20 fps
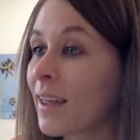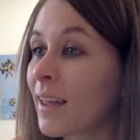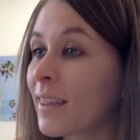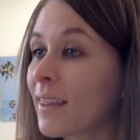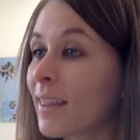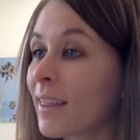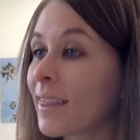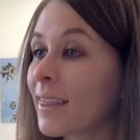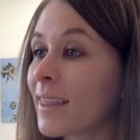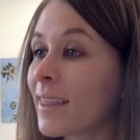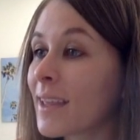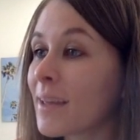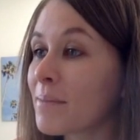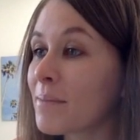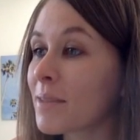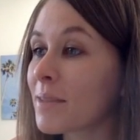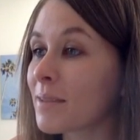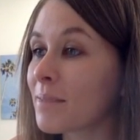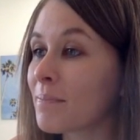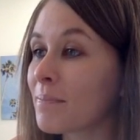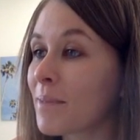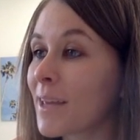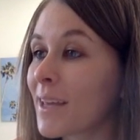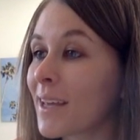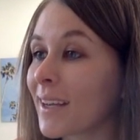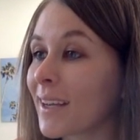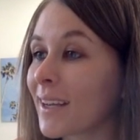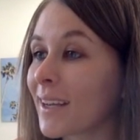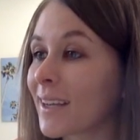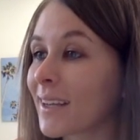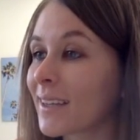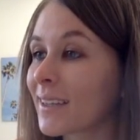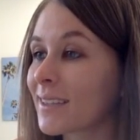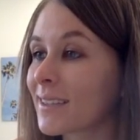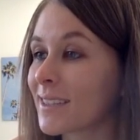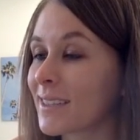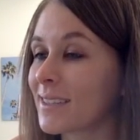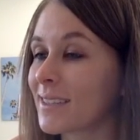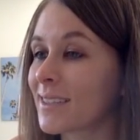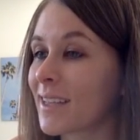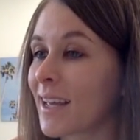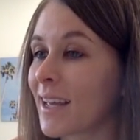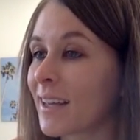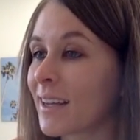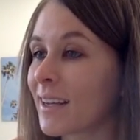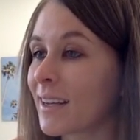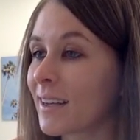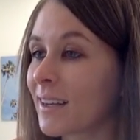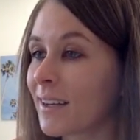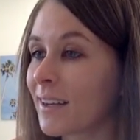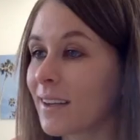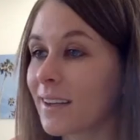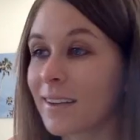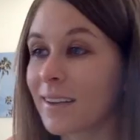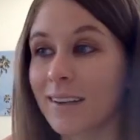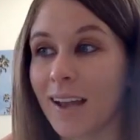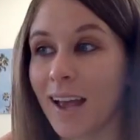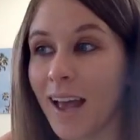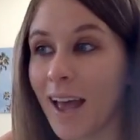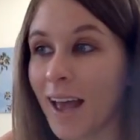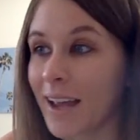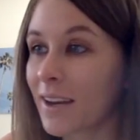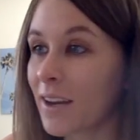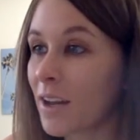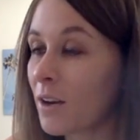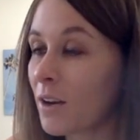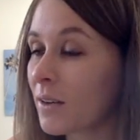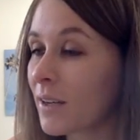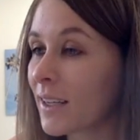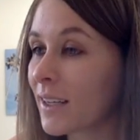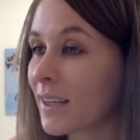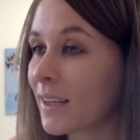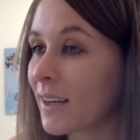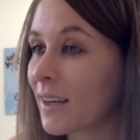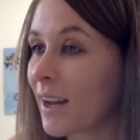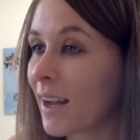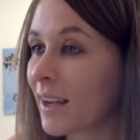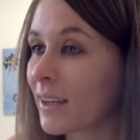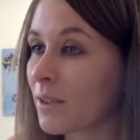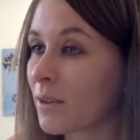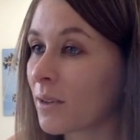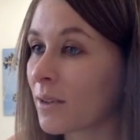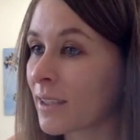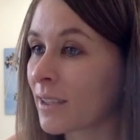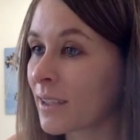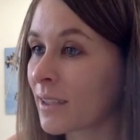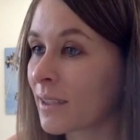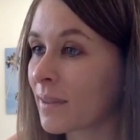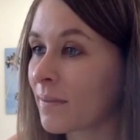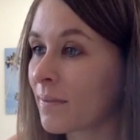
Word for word: The theme is pink, she said. I know it, I told her.